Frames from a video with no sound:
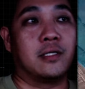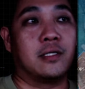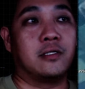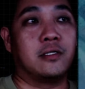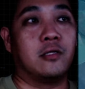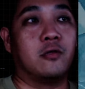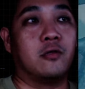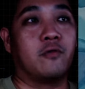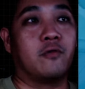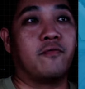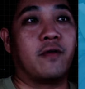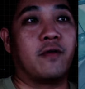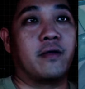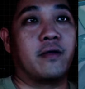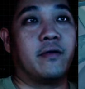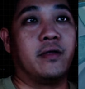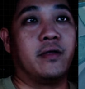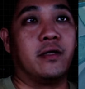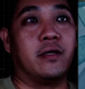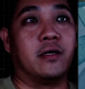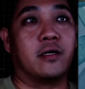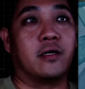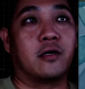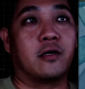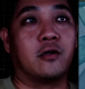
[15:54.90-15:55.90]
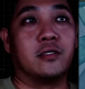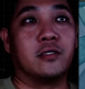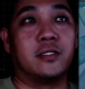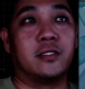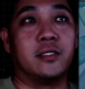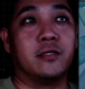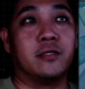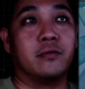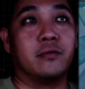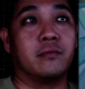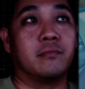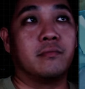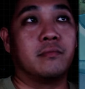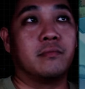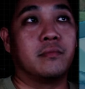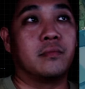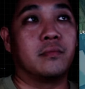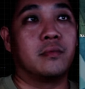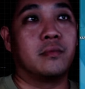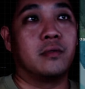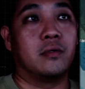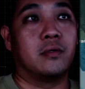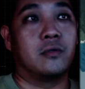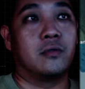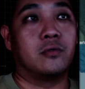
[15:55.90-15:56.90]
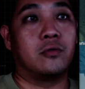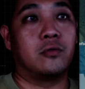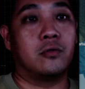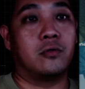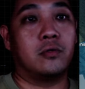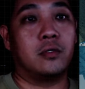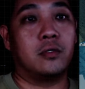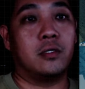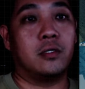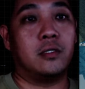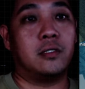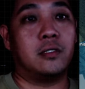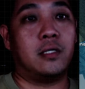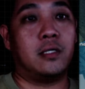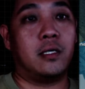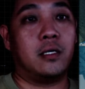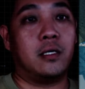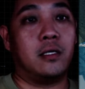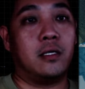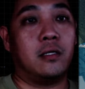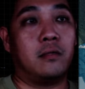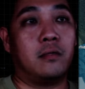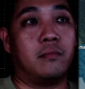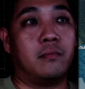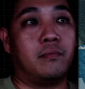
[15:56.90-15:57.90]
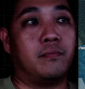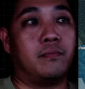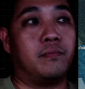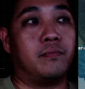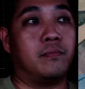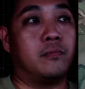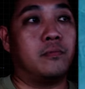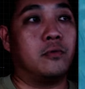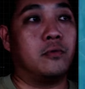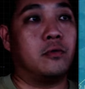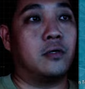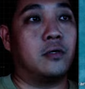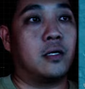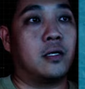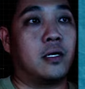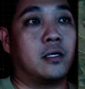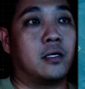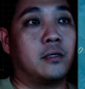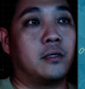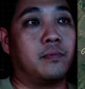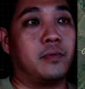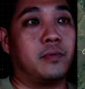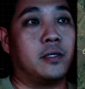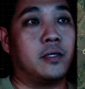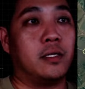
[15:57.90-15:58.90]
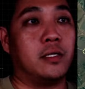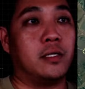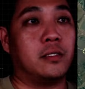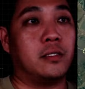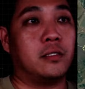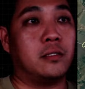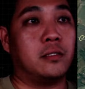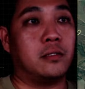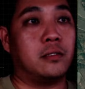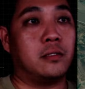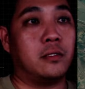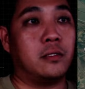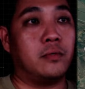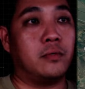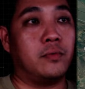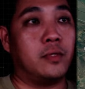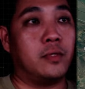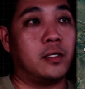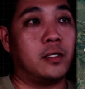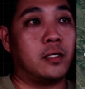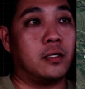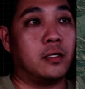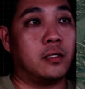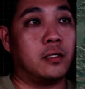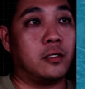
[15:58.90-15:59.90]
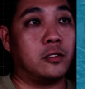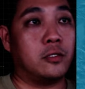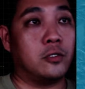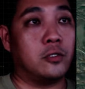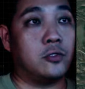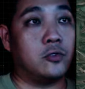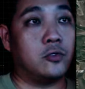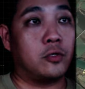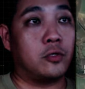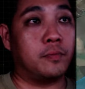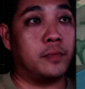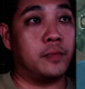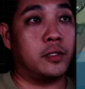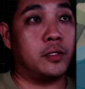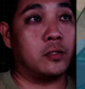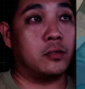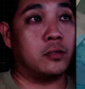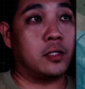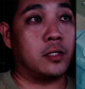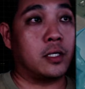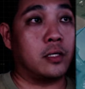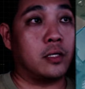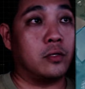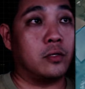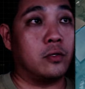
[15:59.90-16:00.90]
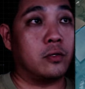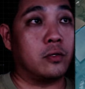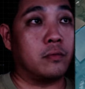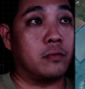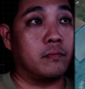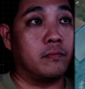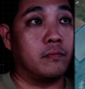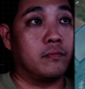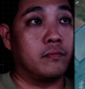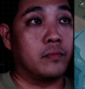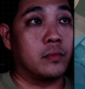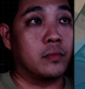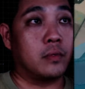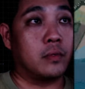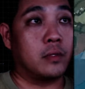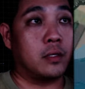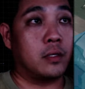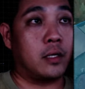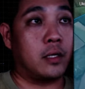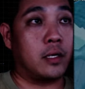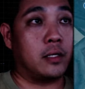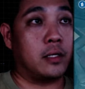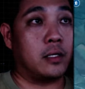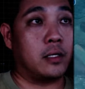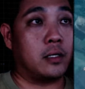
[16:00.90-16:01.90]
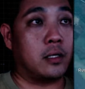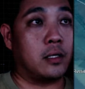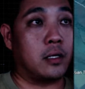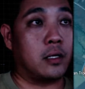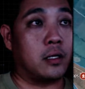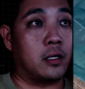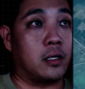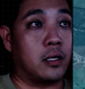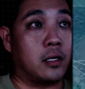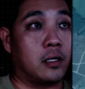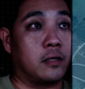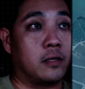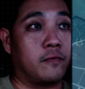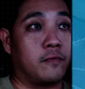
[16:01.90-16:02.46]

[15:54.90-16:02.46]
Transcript: very concealed. So is there any more other places that we can actually drop in to take a look? Yeah, there's another